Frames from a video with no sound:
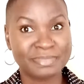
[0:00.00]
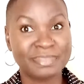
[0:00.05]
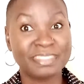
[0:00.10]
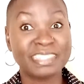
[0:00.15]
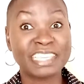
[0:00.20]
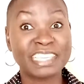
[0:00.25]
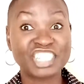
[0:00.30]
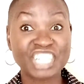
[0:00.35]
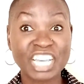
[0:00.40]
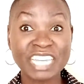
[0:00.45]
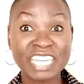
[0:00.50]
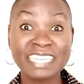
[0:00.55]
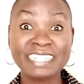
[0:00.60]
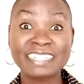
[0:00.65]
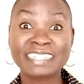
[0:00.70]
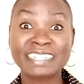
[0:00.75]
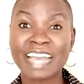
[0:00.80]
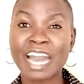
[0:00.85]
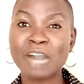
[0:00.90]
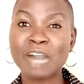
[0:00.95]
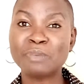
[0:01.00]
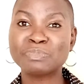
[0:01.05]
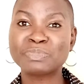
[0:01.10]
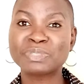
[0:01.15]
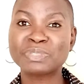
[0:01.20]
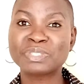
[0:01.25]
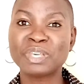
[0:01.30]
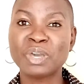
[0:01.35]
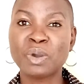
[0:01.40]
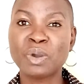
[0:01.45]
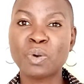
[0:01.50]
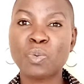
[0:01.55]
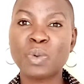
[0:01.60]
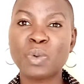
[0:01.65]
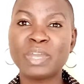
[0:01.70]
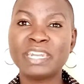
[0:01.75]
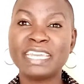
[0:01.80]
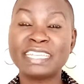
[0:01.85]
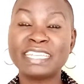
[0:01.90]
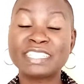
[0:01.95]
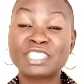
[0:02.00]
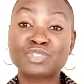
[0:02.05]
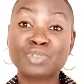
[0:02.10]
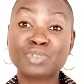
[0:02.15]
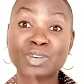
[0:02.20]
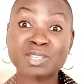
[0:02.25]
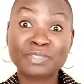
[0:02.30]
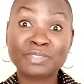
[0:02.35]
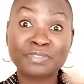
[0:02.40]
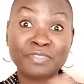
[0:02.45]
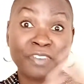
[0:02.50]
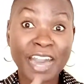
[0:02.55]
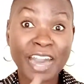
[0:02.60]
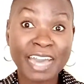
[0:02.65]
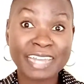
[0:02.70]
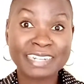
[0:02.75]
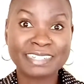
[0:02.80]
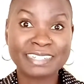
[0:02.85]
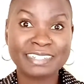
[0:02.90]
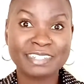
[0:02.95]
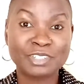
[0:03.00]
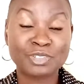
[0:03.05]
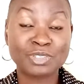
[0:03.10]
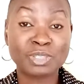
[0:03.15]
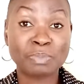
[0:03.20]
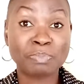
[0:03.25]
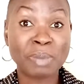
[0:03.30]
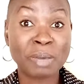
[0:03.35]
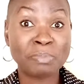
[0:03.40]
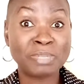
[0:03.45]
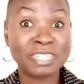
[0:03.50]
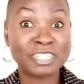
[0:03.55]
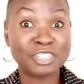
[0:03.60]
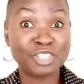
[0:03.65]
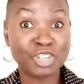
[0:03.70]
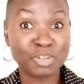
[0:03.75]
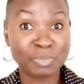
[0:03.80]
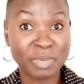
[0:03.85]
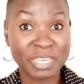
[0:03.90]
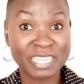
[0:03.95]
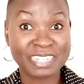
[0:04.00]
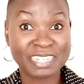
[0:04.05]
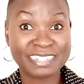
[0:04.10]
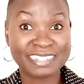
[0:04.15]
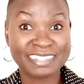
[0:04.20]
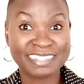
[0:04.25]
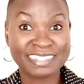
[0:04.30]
The challenge comes when it's transferred to the public domain.